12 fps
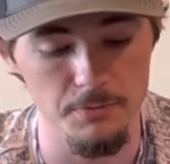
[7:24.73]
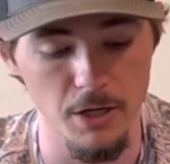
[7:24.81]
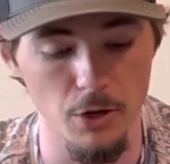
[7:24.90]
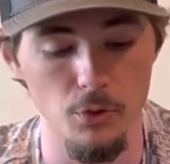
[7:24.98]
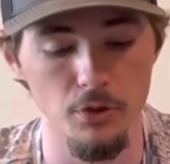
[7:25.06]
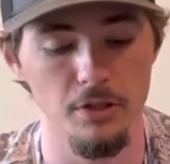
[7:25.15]
But I
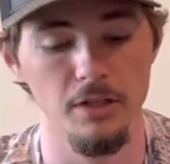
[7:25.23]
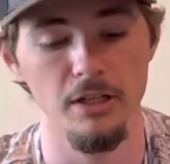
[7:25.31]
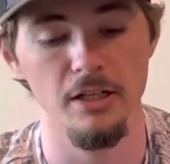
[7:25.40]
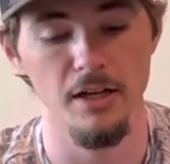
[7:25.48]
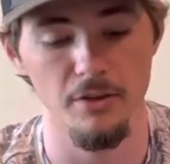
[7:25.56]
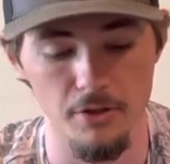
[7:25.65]
wanted to get
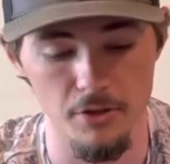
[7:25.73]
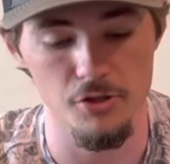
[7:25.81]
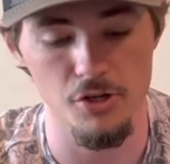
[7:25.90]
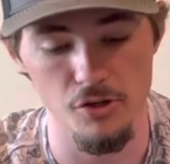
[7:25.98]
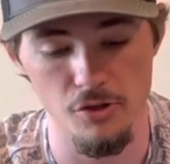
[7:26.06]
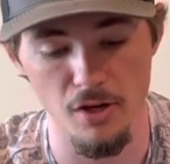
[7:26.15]
out there,
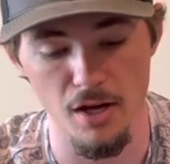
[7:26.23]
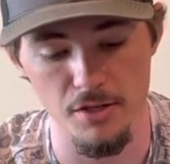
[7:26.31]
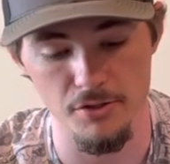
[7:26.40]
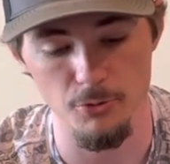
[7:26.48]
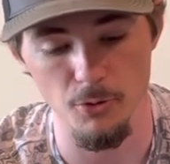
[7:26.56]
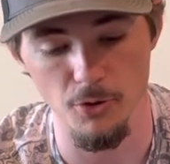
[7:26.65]
show you
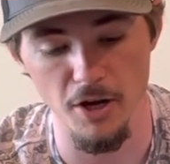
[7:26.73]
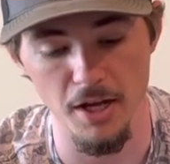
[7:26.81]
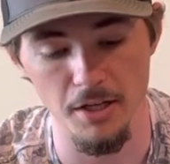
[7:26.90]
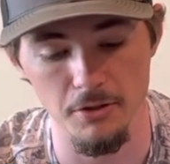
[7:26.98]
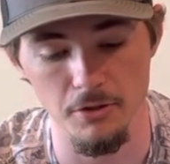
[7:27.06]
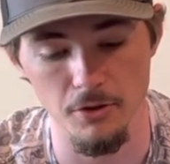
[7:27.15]
guys what we're
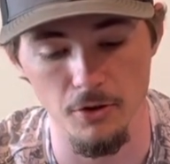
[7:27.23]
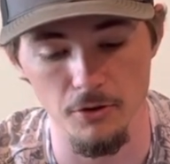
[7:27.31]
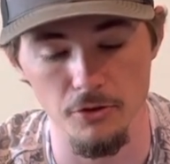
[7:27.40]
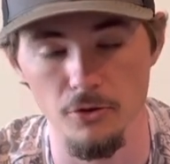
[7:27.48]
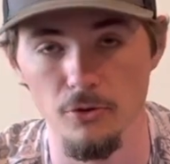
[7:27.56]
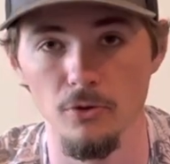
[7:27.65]
adding to the
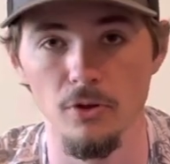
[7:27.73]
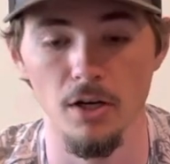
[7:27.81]
arsenal.